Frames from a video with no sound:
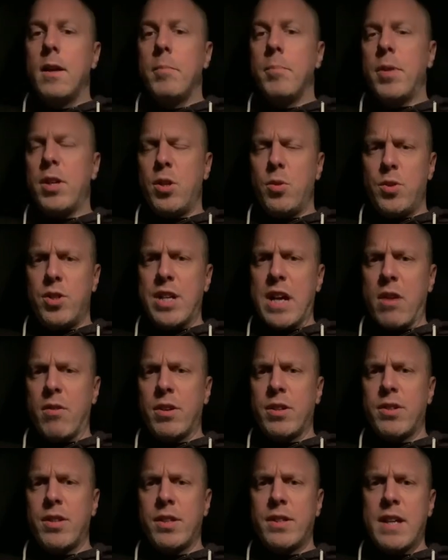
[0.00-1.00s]
but you
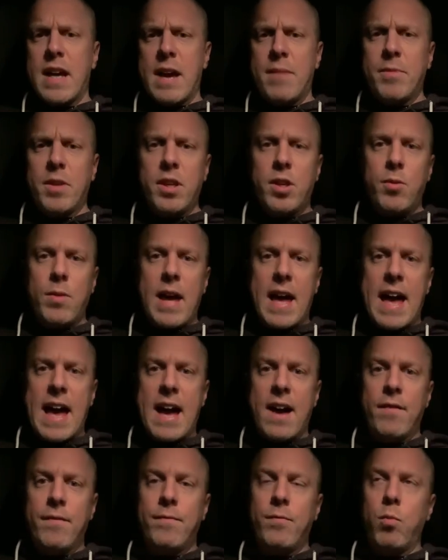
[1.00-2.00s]
cherish the time that you
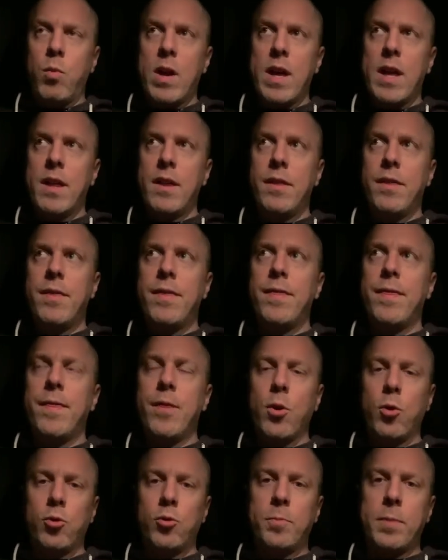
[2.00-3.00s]
have with
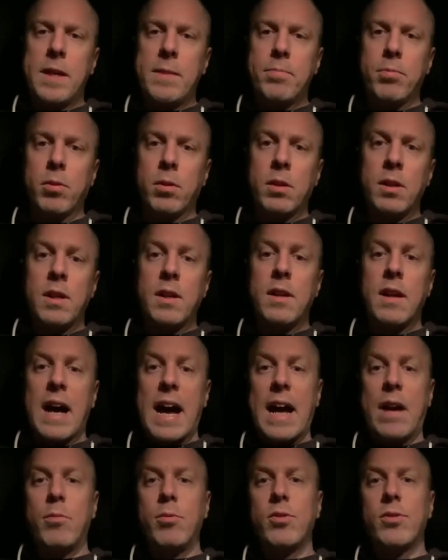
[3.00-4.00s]
those people
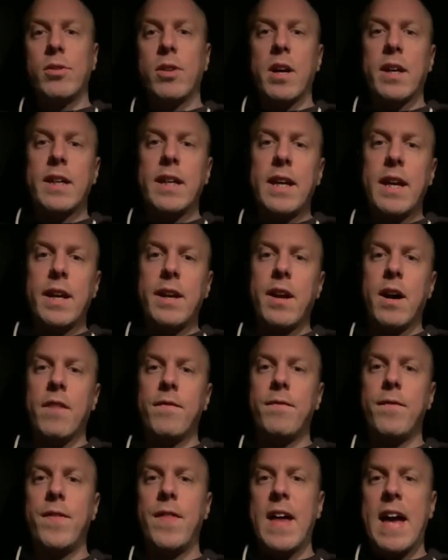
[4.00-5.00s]
i was lucky
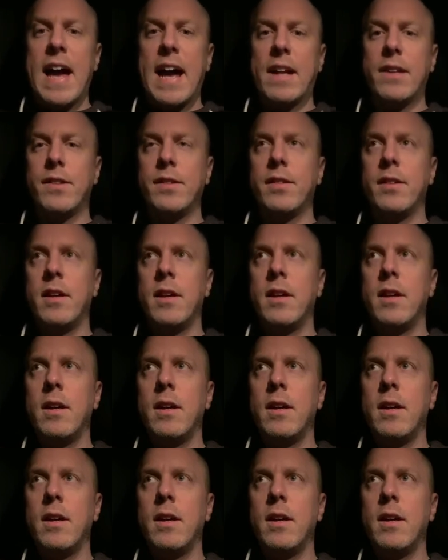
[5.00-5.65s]
enough that